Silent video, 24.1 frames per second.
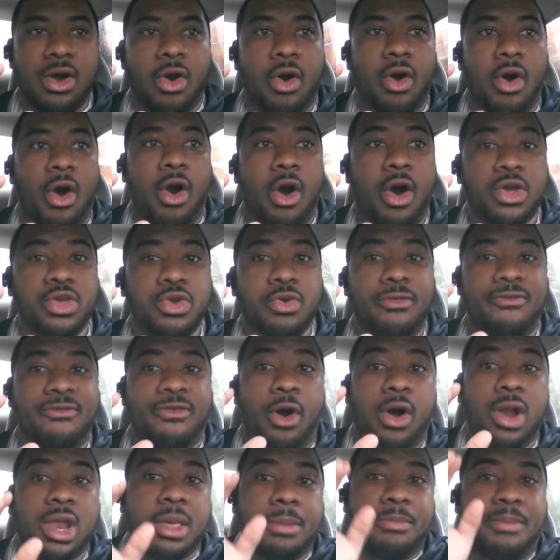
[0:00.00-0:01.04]
Or are you
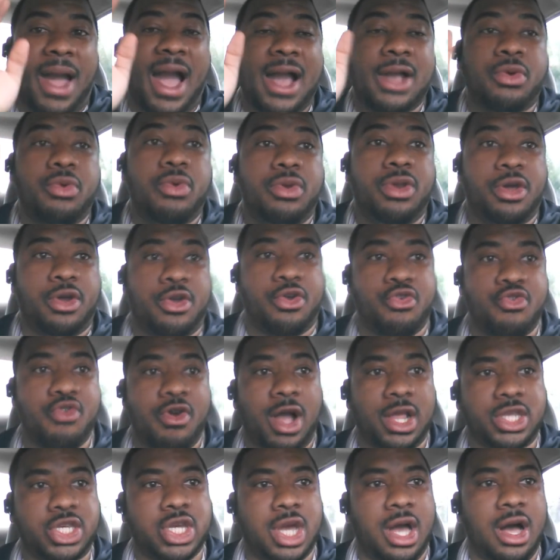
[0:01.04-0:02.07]
falling back on the
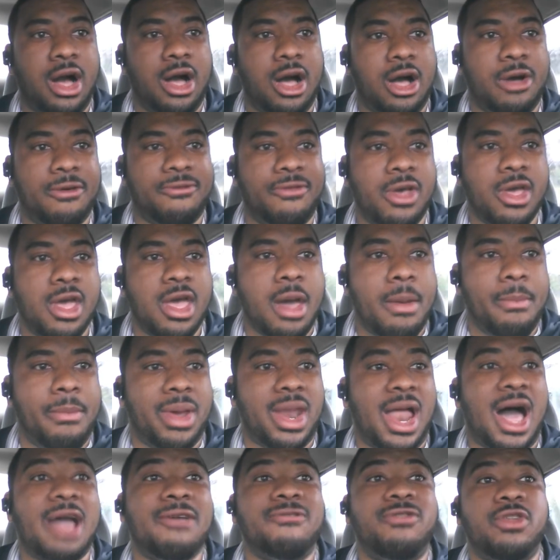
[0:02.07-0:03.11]
crutch of,
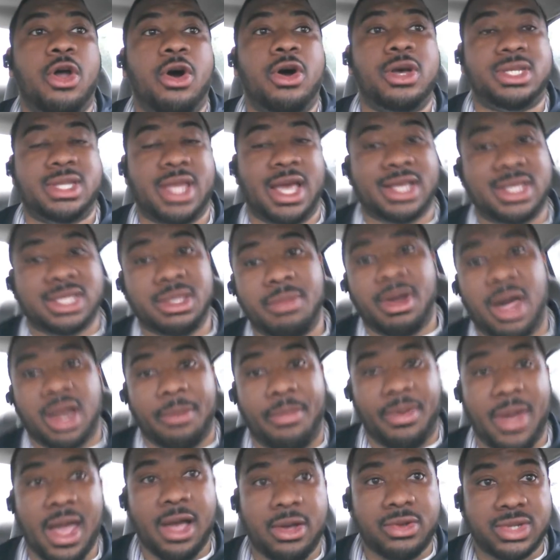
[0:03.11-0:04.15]
but I've lost X amount
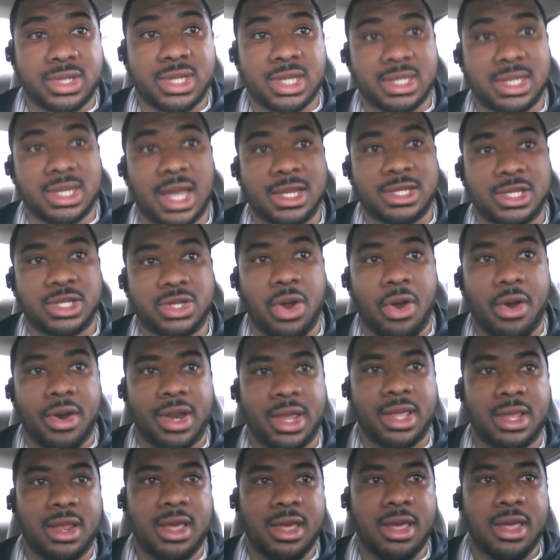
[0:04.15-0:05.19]
of pounds since I started?